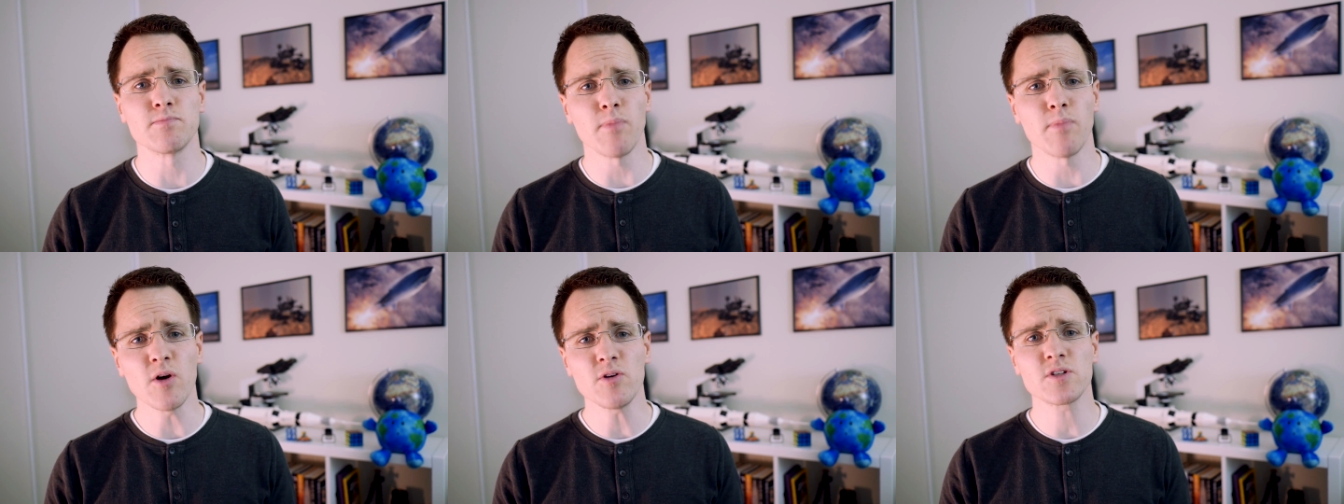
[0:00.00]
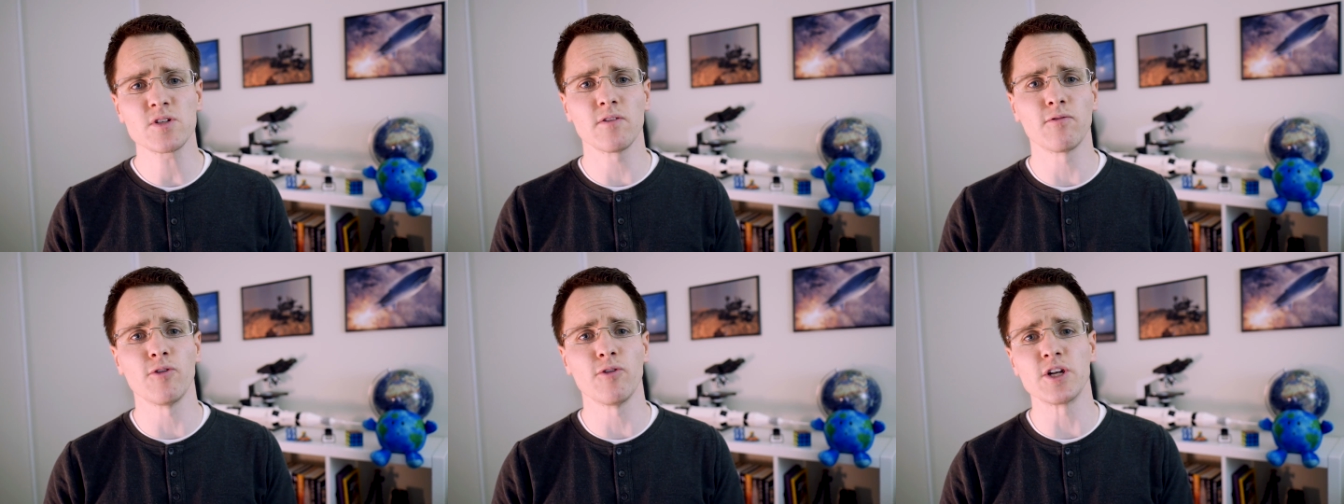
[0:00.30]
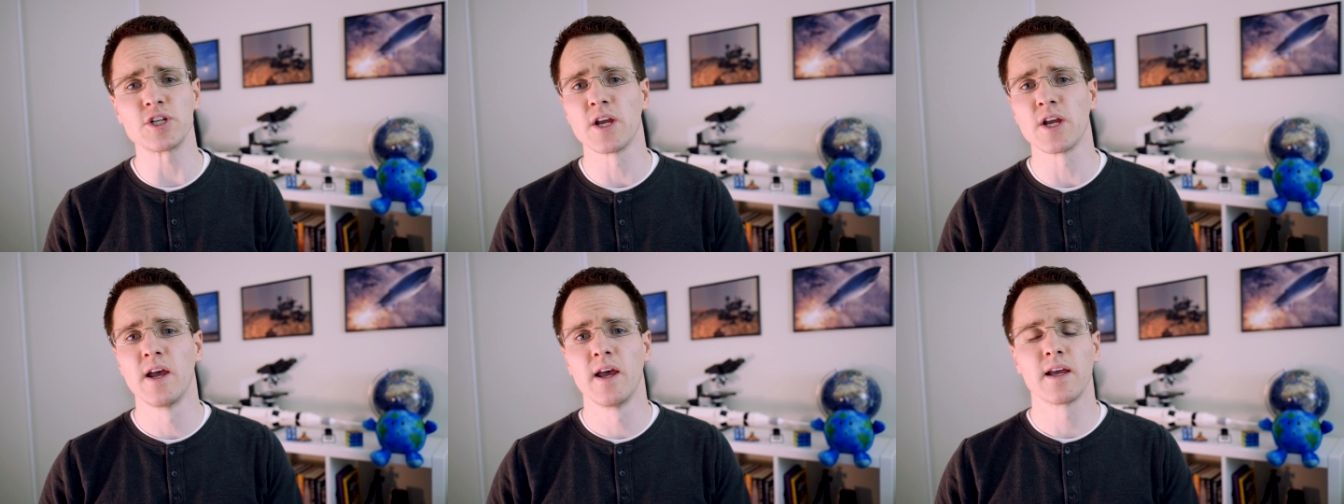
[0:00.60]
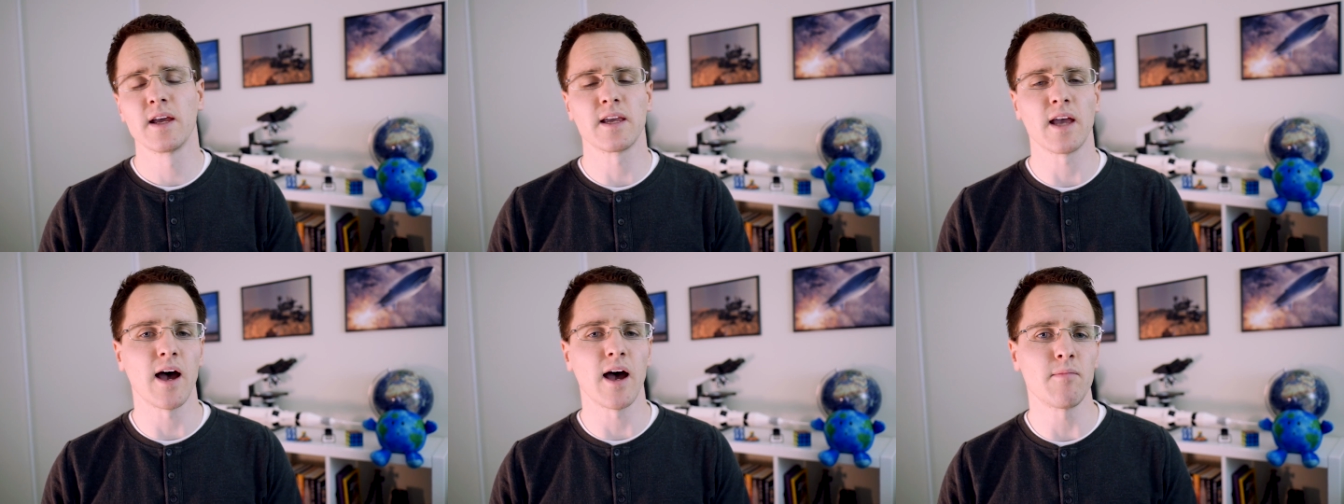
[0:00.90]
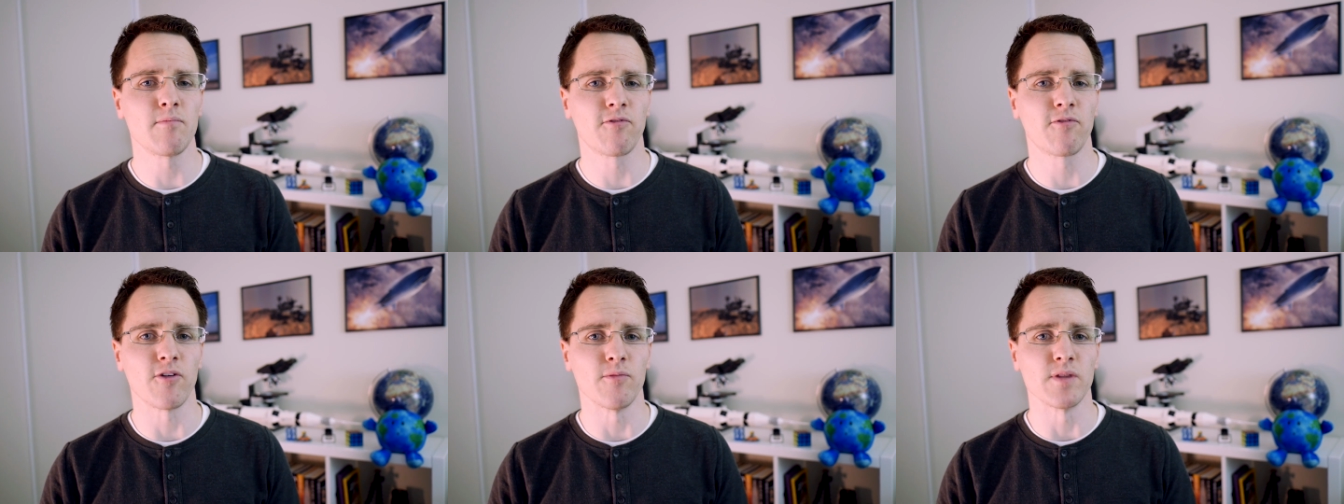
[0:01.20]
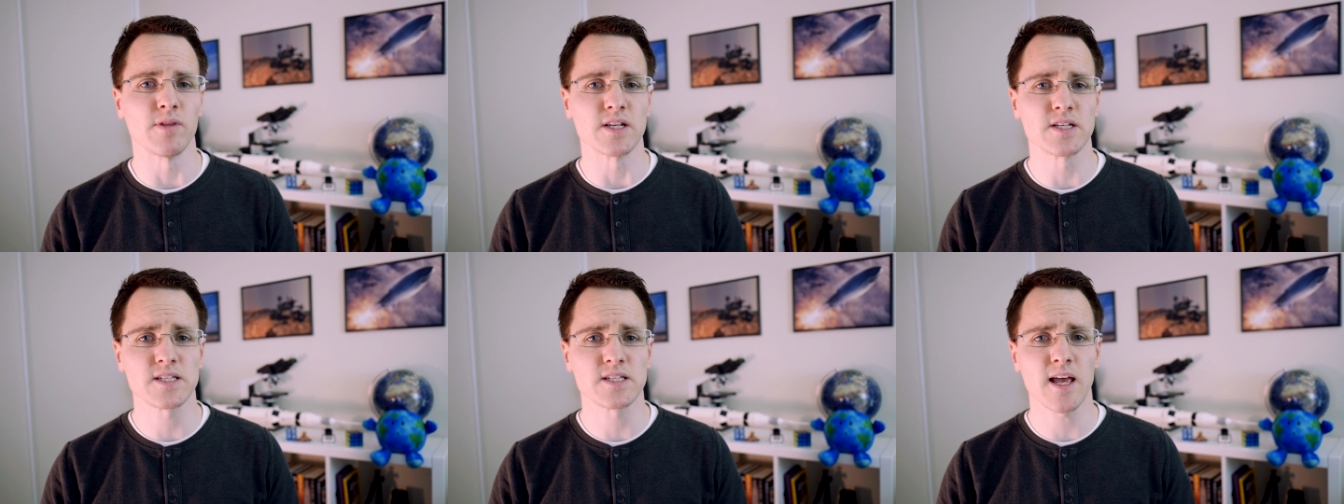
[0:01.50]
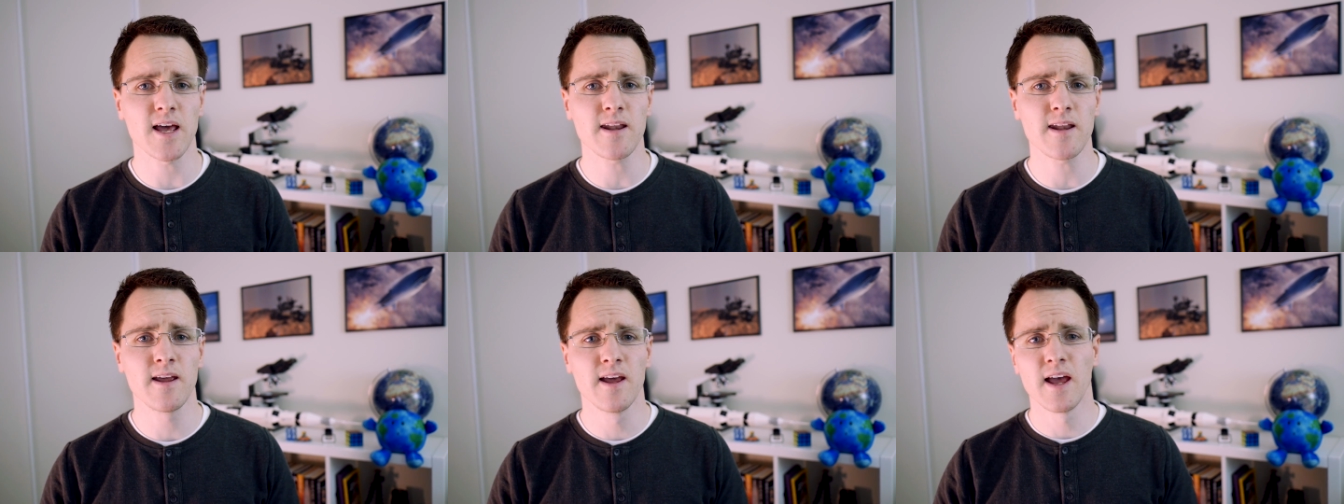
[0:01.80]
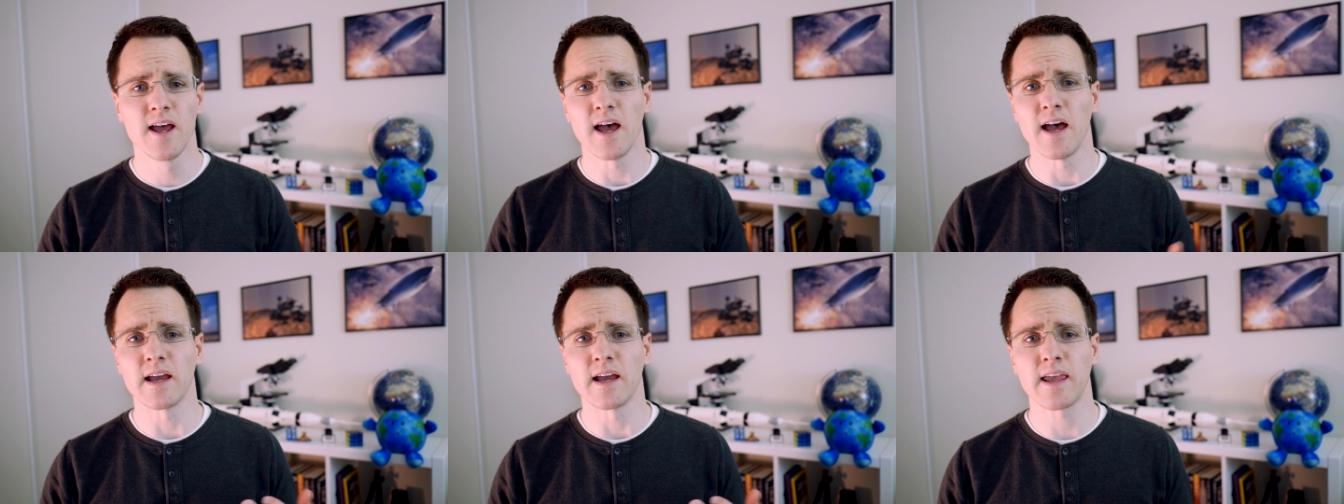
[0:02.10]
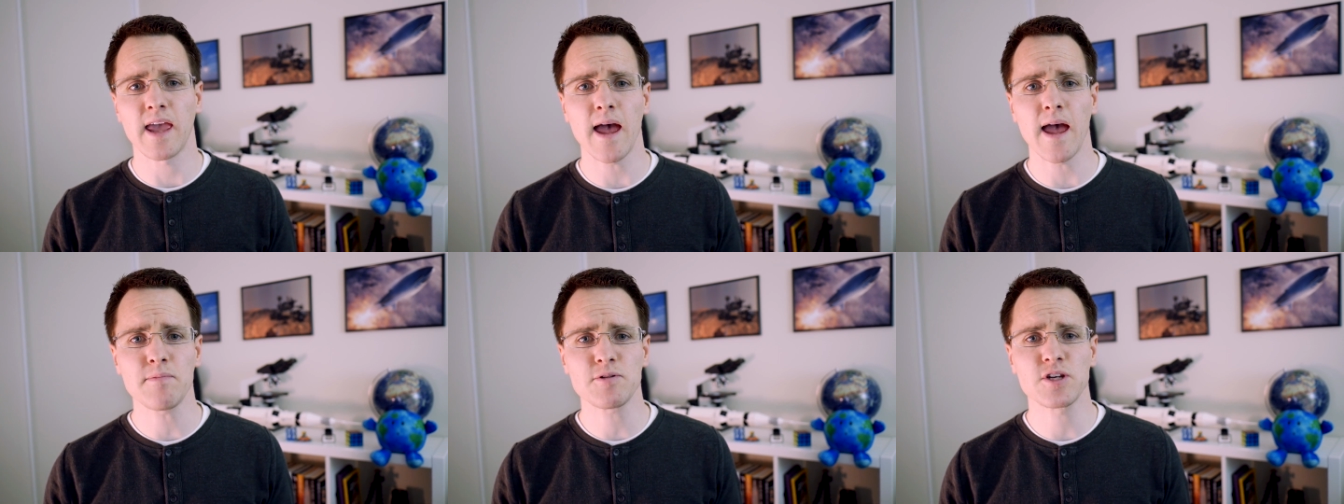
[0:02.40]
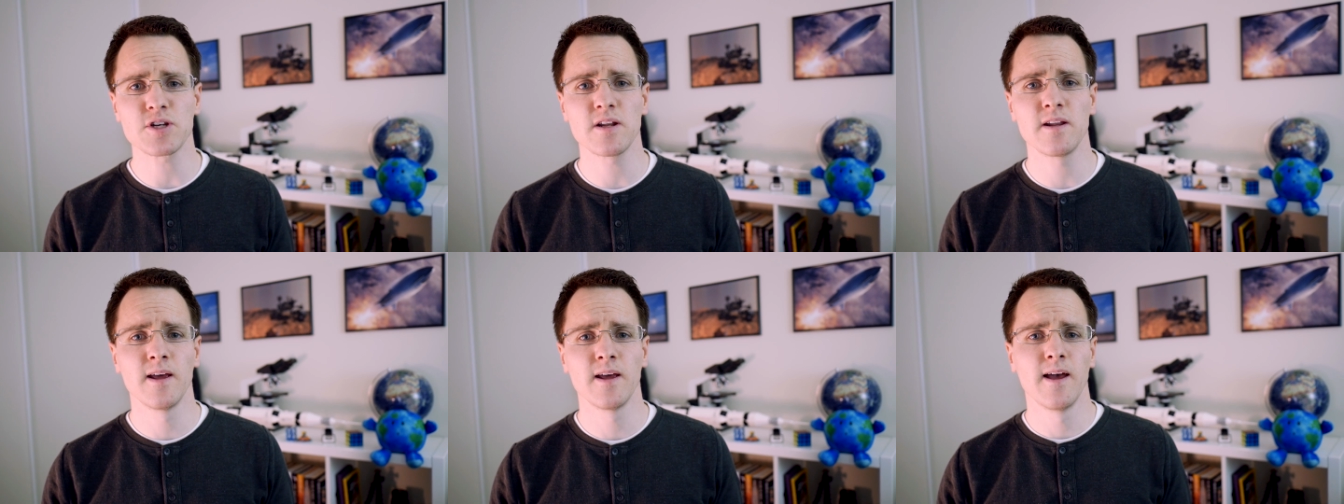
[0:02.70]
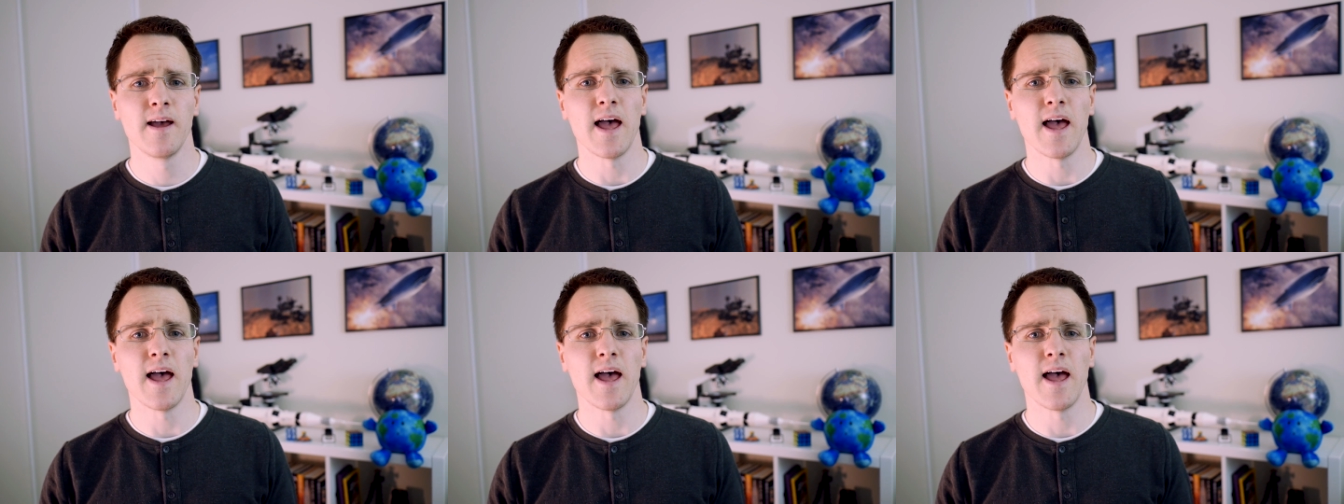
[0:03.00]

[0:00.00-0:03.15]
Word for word: most of which come from the Sun are captured